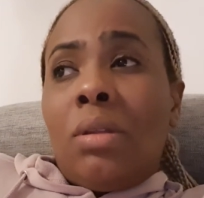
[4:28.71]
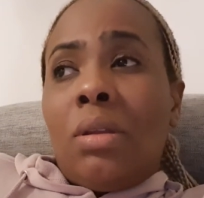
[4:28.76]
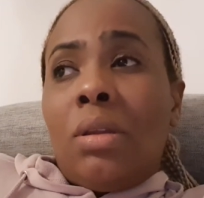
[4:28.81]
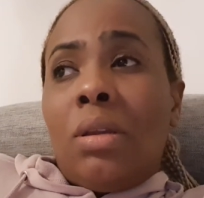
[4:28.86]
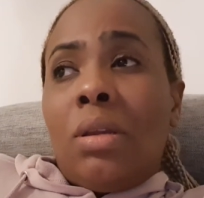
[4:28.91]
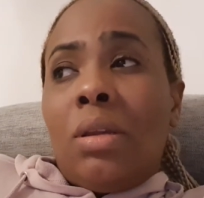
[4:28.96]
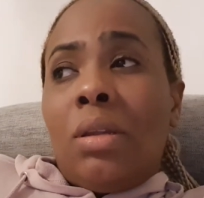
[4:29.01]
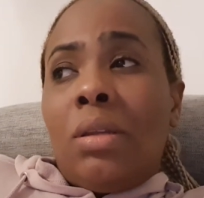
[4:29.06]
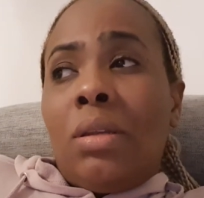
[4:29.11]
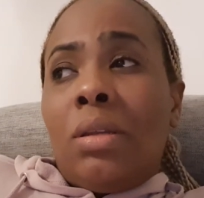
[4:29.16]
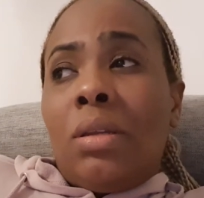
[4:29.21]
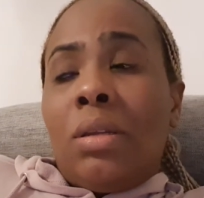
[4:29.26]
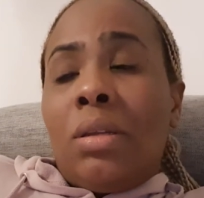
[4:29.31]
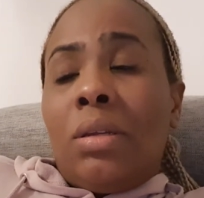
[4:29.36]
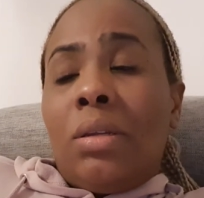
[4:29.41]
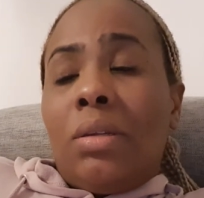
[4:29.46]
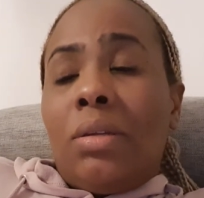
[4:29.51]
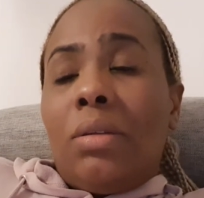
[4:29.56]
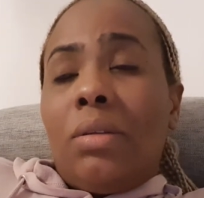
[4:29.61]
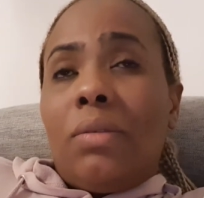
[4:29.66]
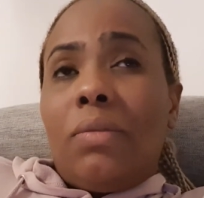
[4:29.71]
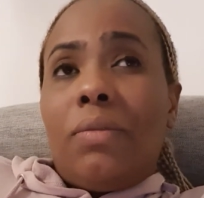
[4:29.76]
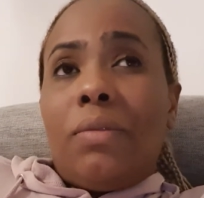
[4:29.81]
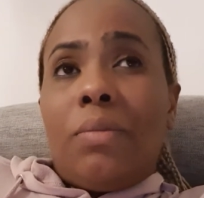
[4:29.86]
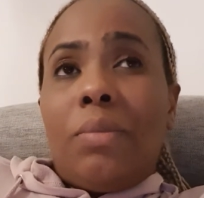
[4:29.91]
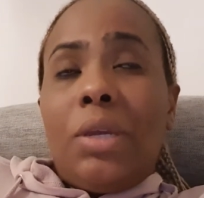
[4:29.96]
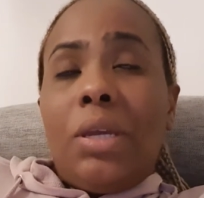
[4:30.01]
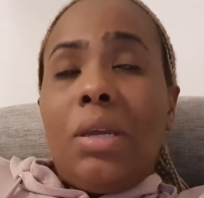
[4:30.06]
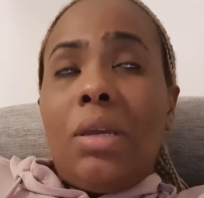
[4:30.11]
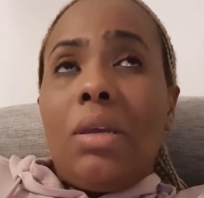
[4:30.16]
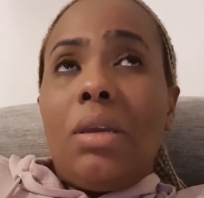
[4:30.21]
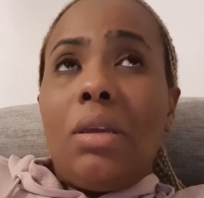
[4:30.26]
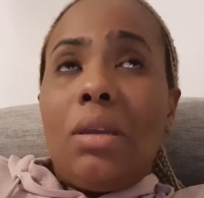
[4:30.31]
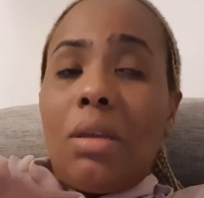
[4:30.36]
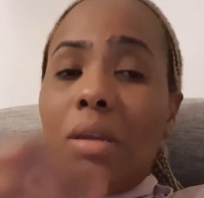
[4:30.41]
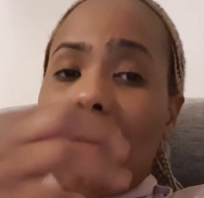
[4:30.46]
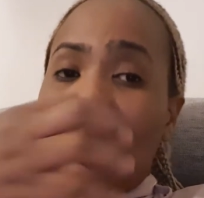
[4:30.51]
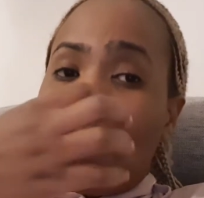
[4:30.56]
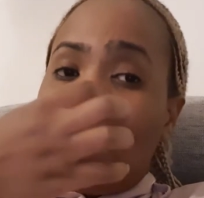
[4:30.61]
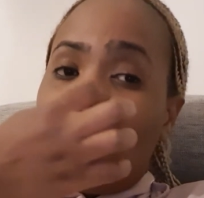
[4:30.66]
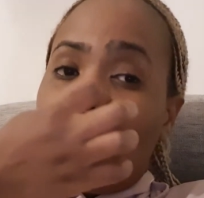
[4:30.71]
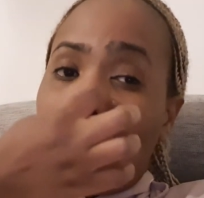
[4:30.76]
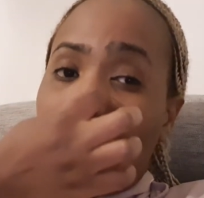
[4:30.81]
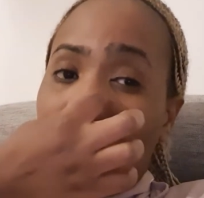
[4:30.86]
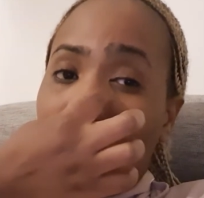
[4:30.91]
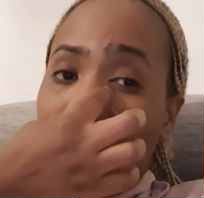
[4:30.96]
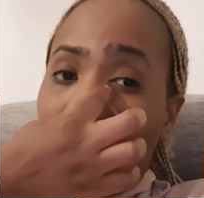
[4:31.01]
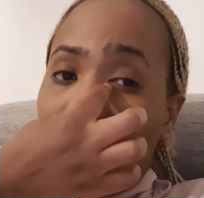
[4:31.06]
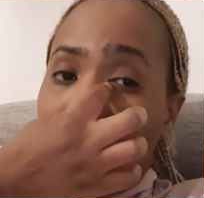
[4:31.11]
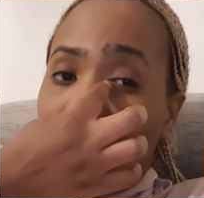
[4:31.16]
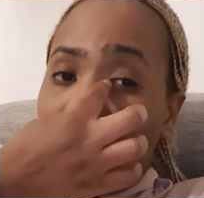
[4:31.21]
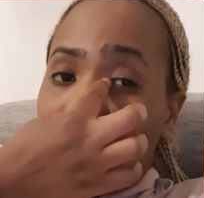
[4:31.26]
and for me, I was